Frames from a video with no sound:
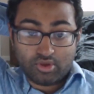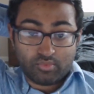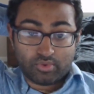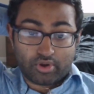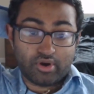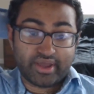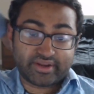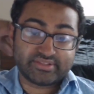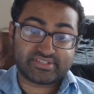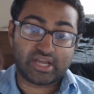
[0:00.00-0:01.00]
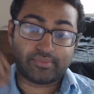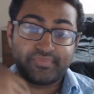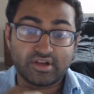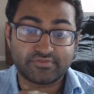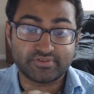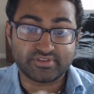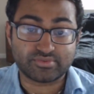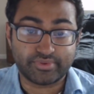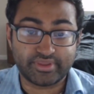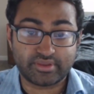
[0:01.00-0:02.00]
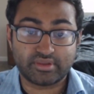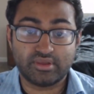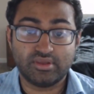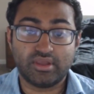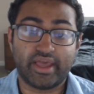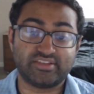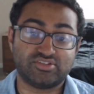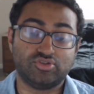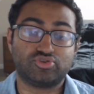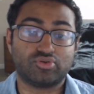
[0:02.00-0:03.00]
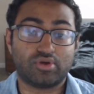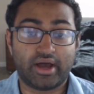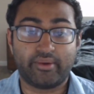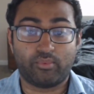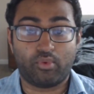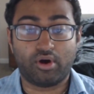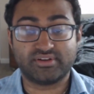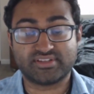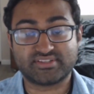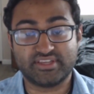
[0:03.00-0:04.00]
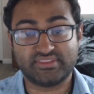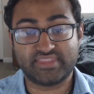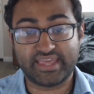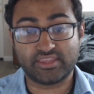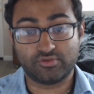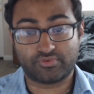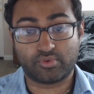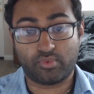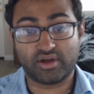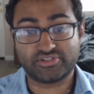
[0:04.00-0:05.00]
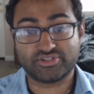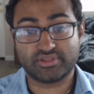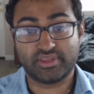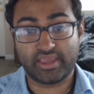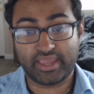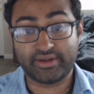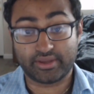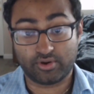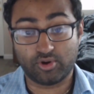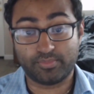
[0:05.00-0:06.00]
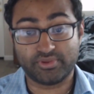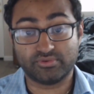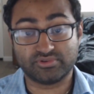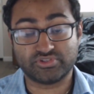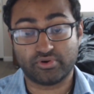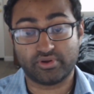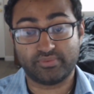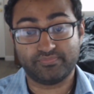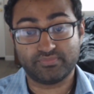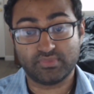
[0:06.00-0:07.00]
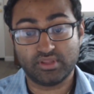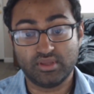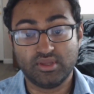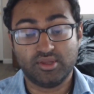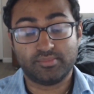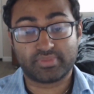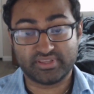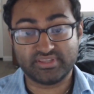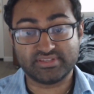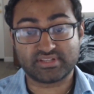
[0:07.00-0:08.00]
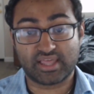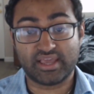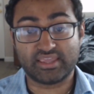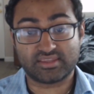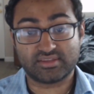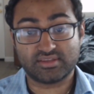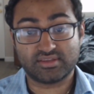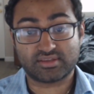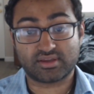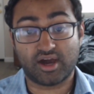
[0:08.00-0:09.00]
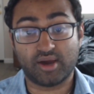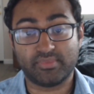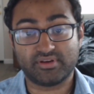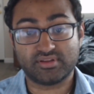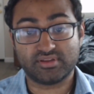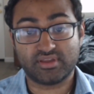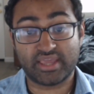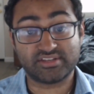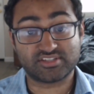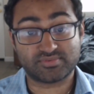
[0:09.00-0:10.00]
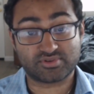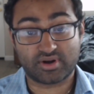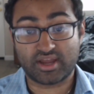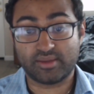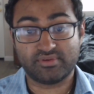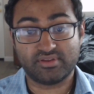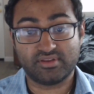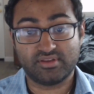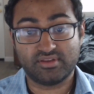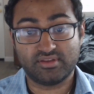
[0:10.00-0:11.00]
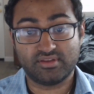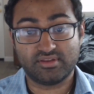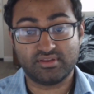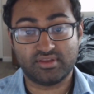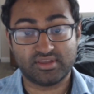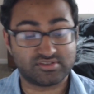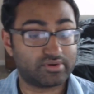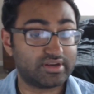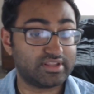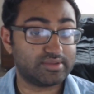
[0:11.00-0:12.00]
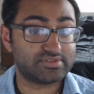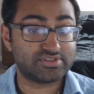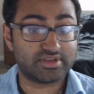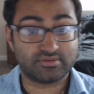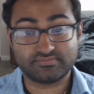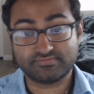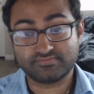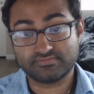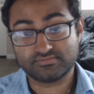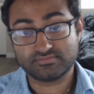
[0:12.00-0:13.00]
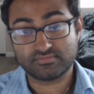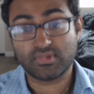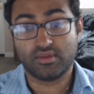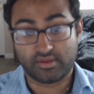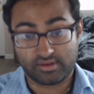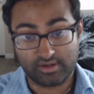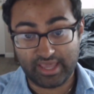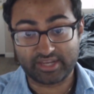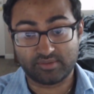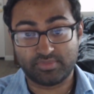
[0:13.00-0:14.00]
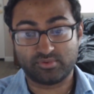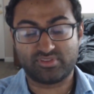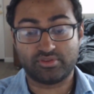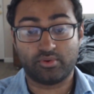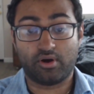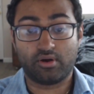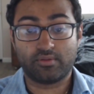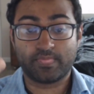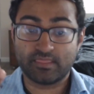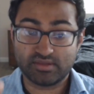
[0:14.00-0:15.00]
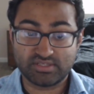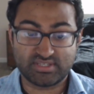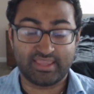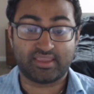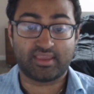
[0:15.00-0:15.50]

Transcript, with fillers: We'll go ahead and stop there for this week. As usual, I want to say thank you for watching and I hope you enjoyed. Please like, comment, and subscribe, as it greatly helps the channel. Light be with you all. Take